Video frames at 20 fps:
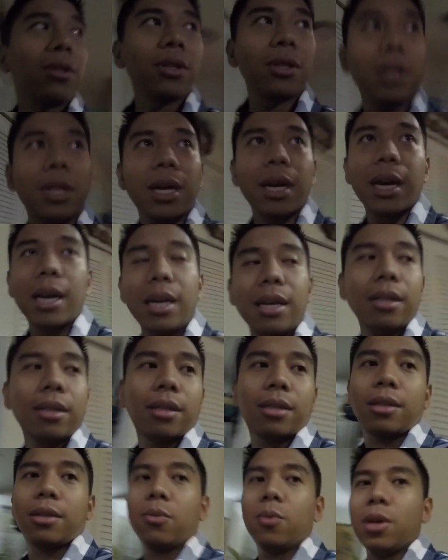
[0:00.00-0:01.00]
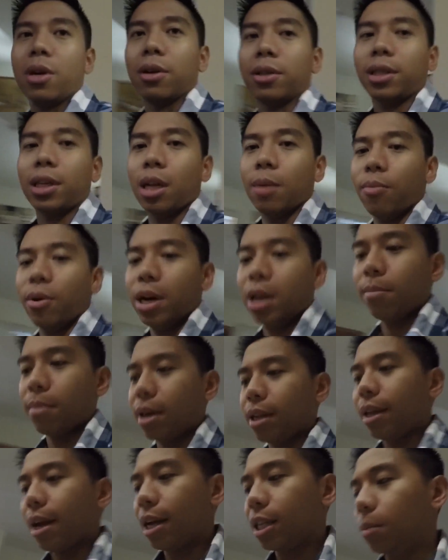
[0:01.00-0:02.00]
tonight we are celebrating
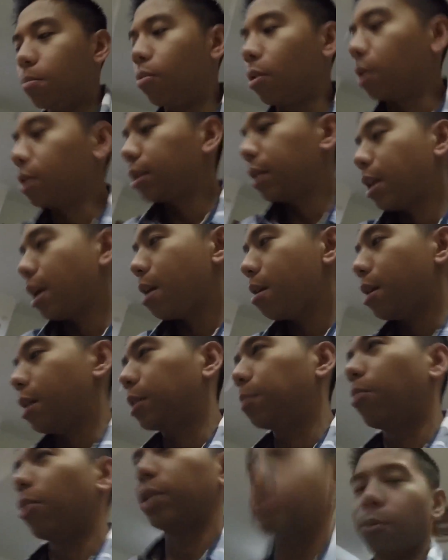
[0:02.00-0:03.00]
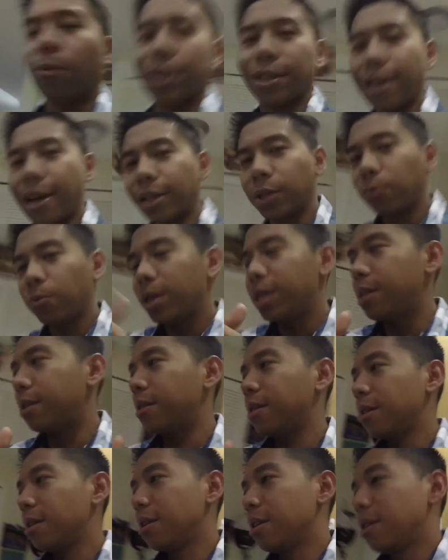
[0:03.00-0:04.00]
my dad's birthday. His birthday was last
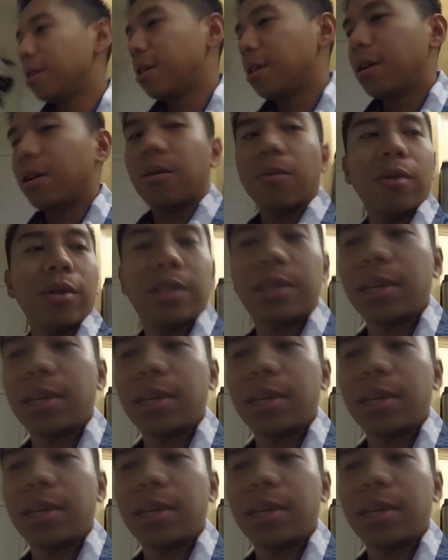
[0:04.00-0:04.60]
week. We're